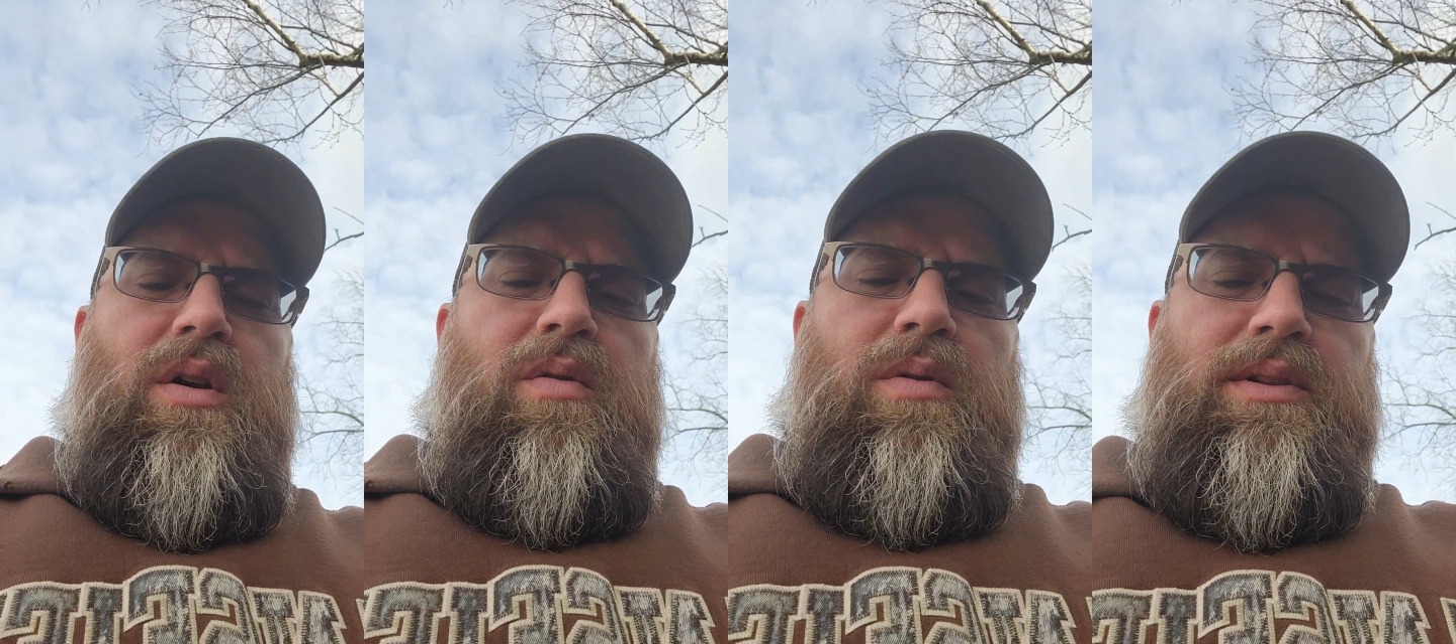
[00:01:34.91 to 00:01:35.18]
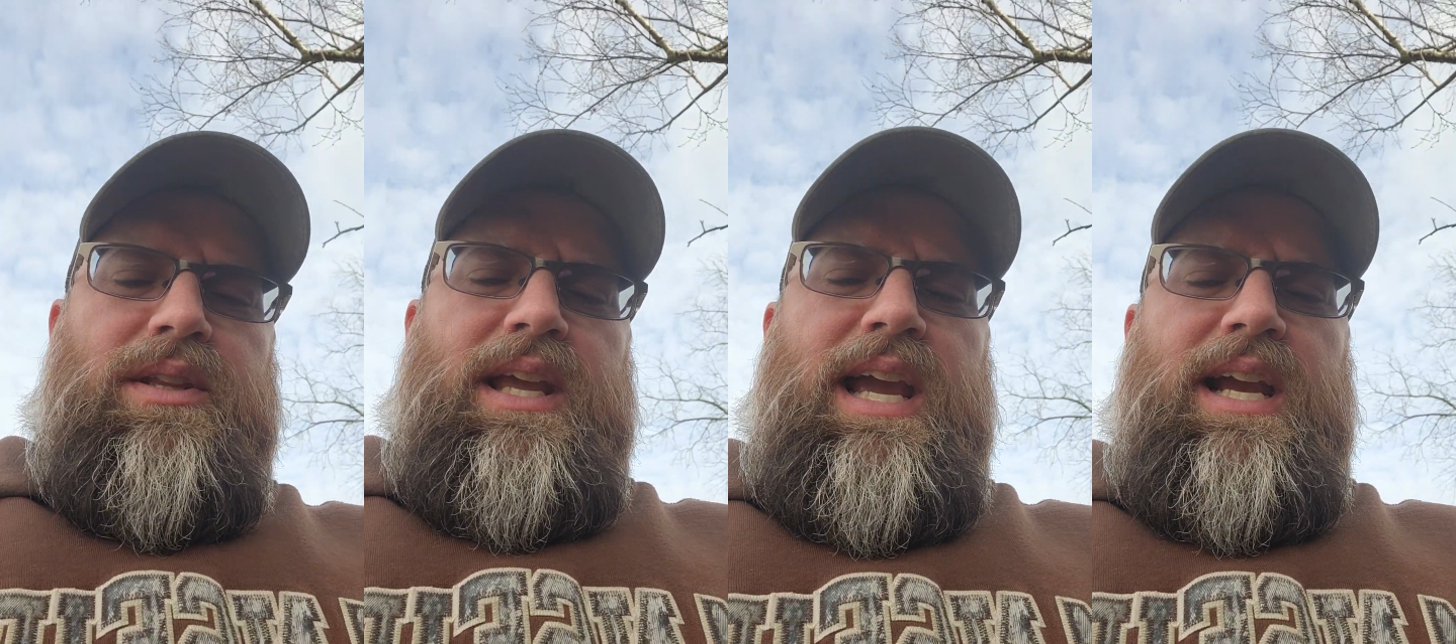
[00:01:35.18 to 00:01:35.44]

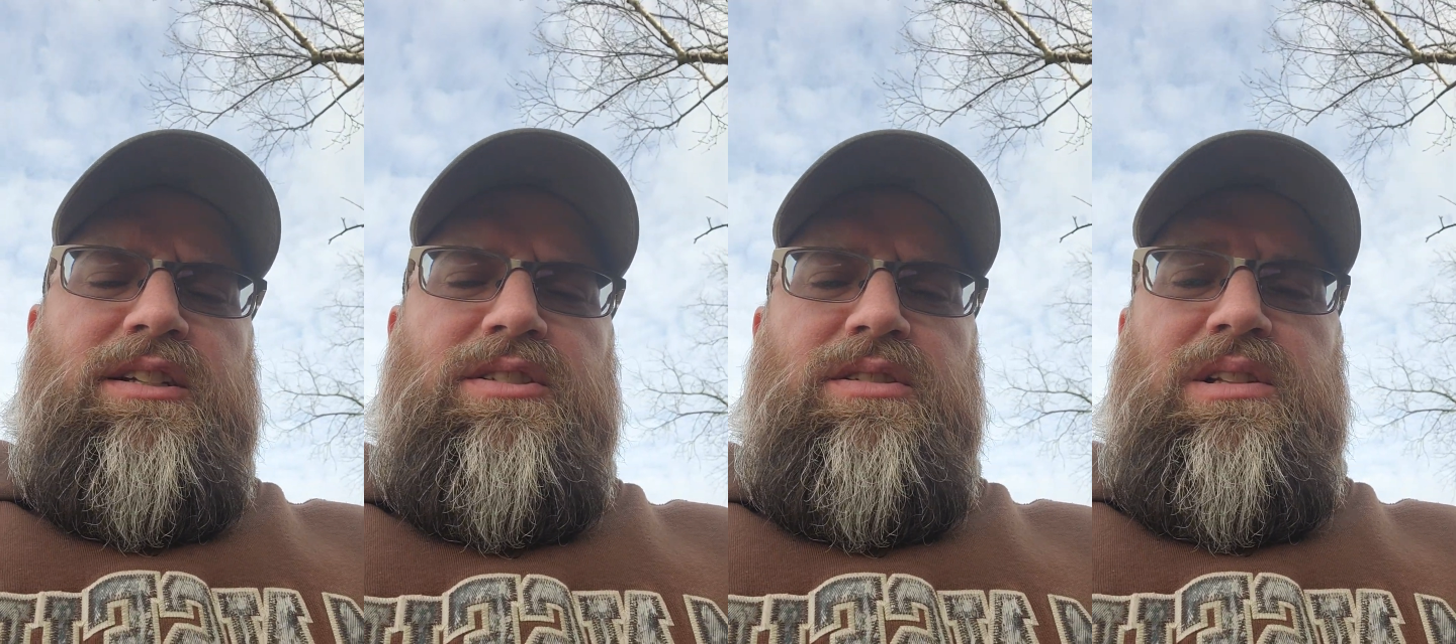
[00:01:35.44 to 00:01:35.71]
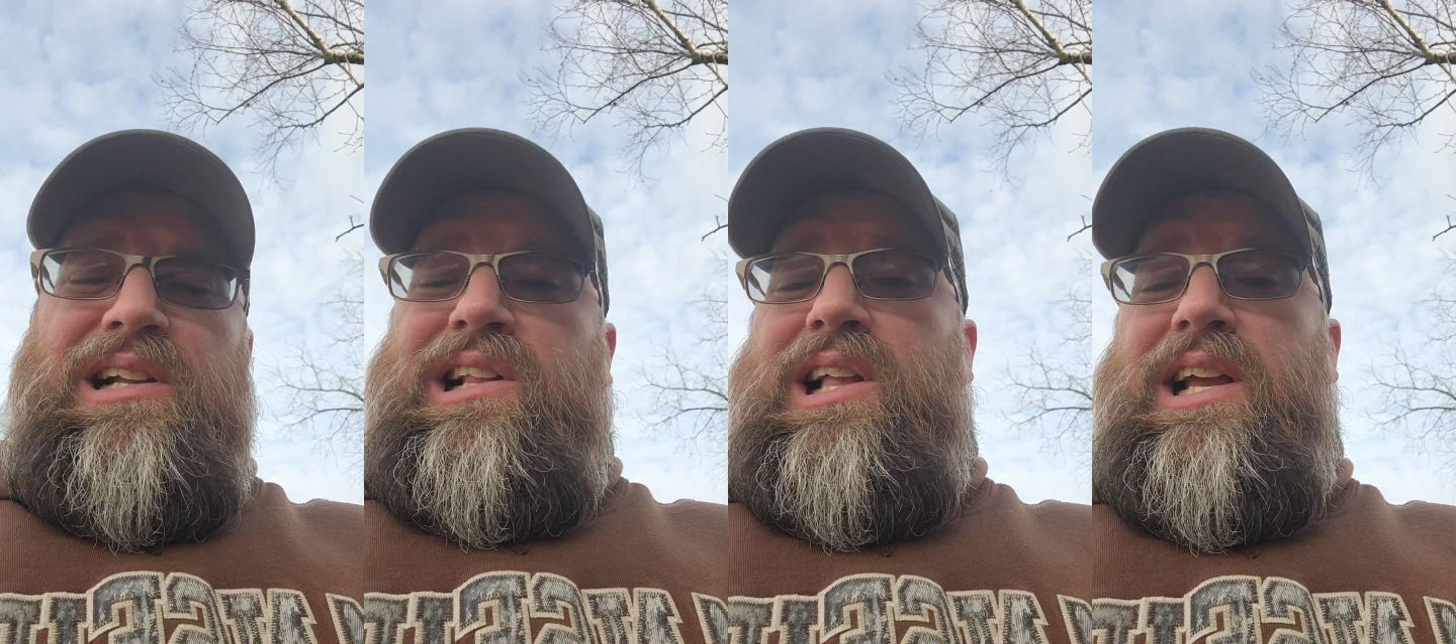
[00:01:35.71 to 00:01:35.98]
what the ashes
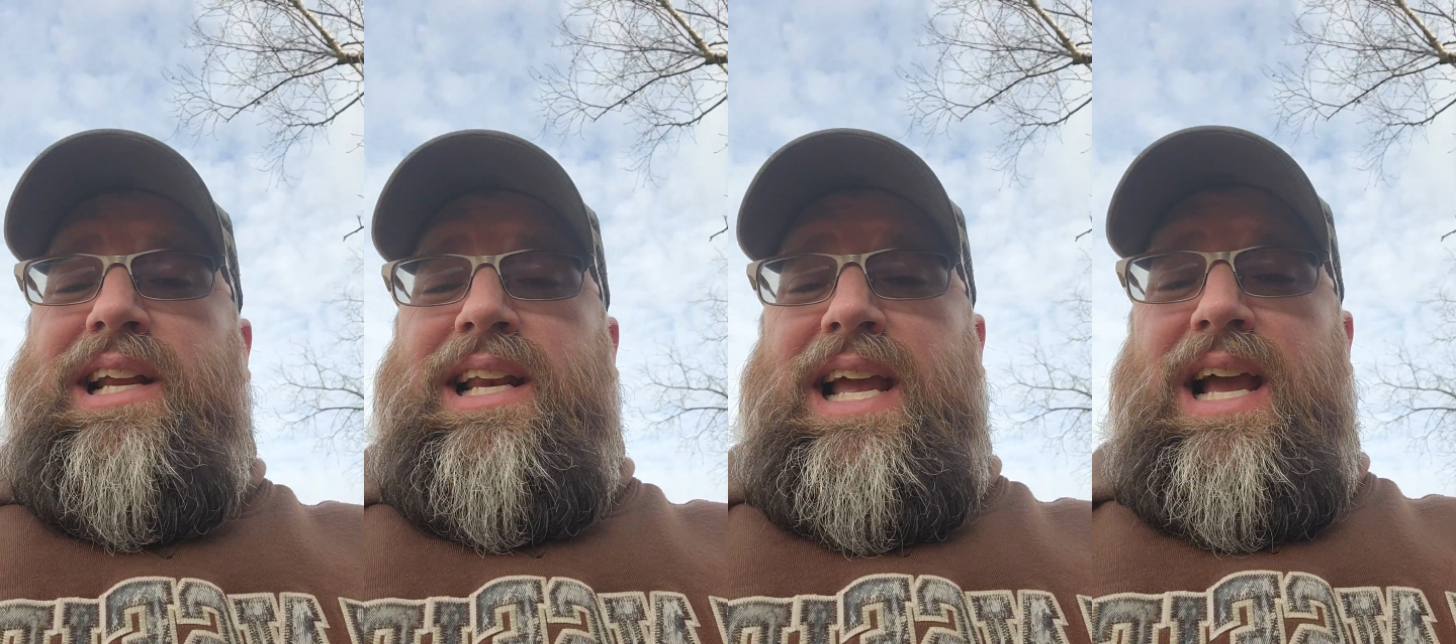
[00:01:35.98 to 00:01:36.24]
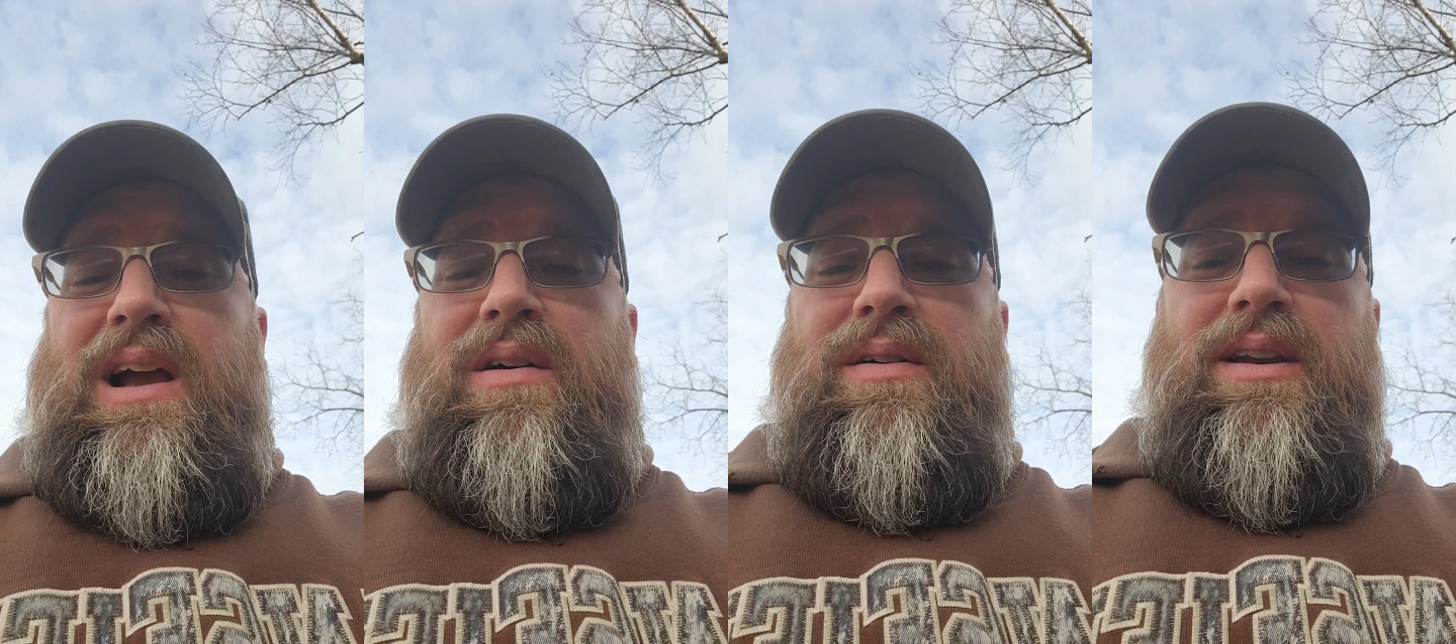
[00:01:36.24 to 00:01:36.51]
look like now,